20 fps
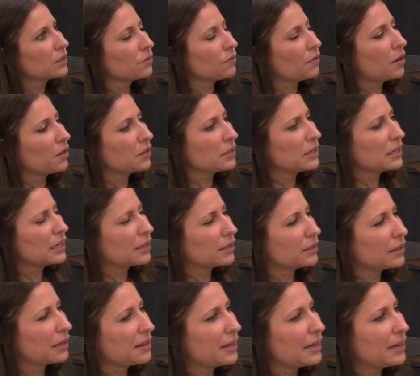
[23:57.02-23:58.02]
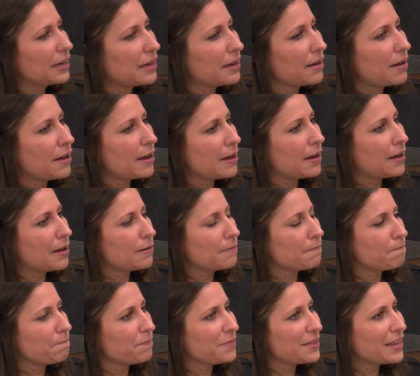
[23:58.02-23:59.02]
is volunteers. I think
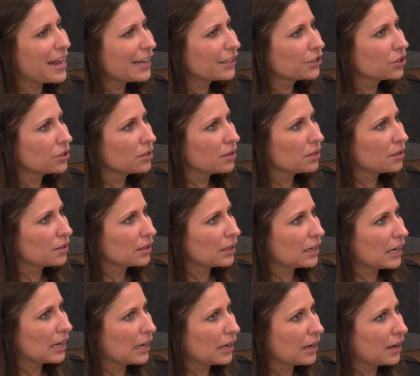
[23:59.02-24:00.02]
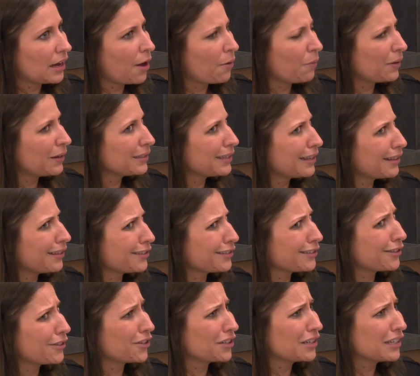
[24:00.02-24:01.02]
nationally, I want to say
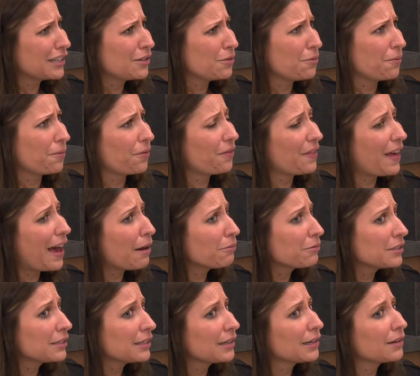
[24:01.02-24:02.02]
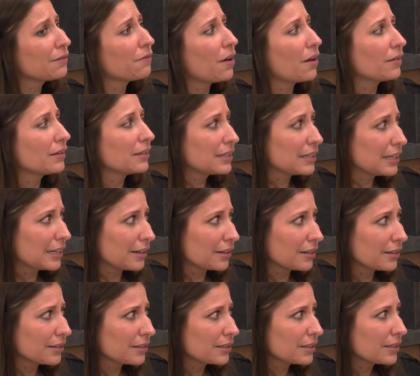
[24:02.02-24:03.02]
there's 32,000
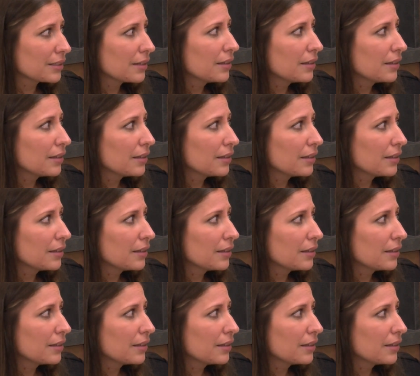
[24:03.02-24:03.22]
volunteers